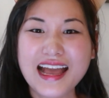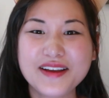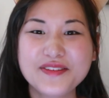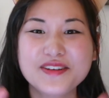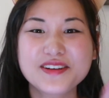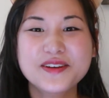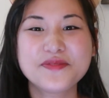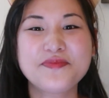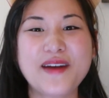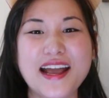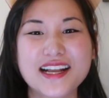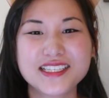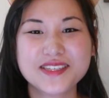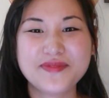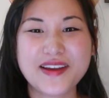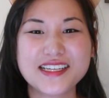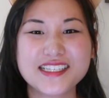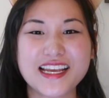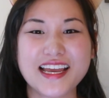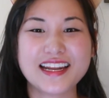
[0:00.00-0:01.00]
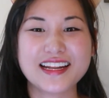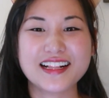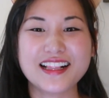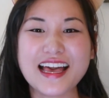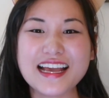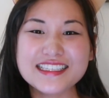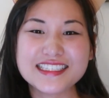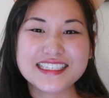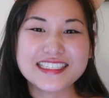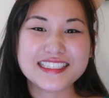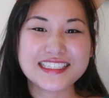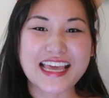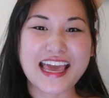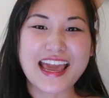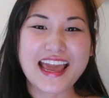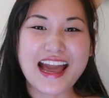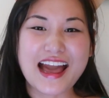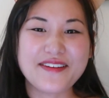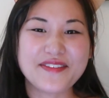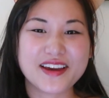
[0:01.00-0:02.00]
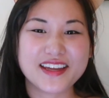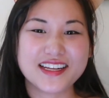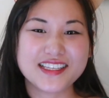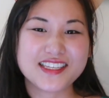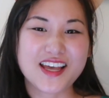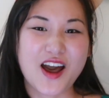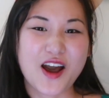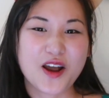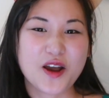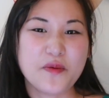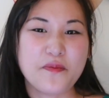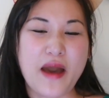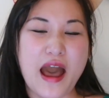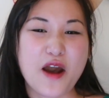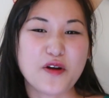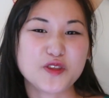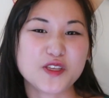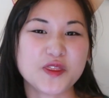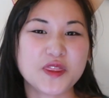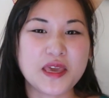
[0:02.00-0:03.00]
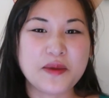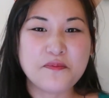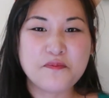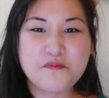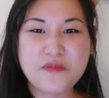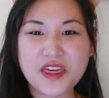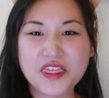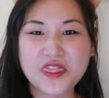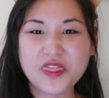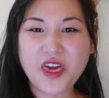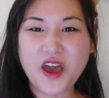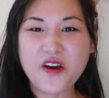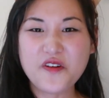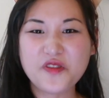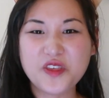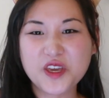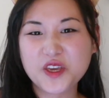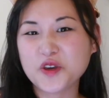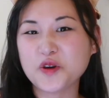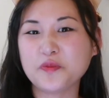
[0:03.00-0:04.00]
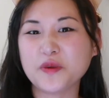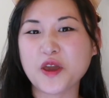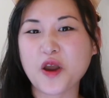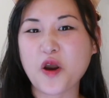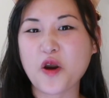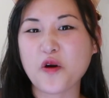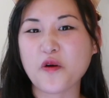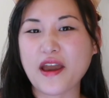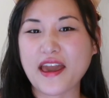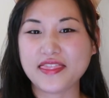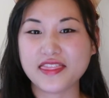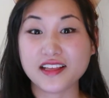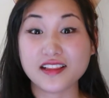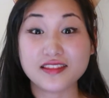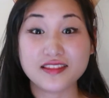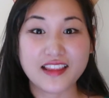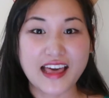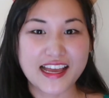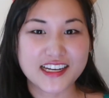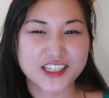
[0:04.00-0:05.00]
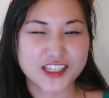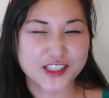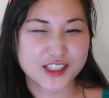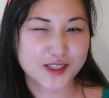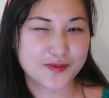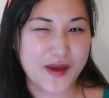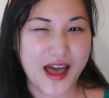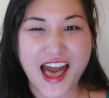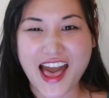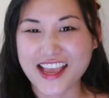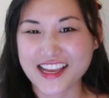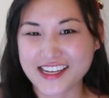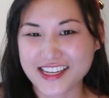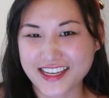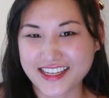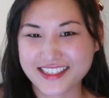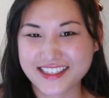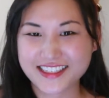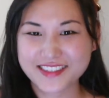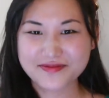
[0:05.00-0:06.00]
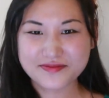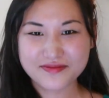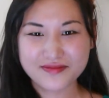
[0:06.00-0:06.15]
welcome back to my channel, and today I'm going to talk about the myth of the Gumiho and the legends behind it.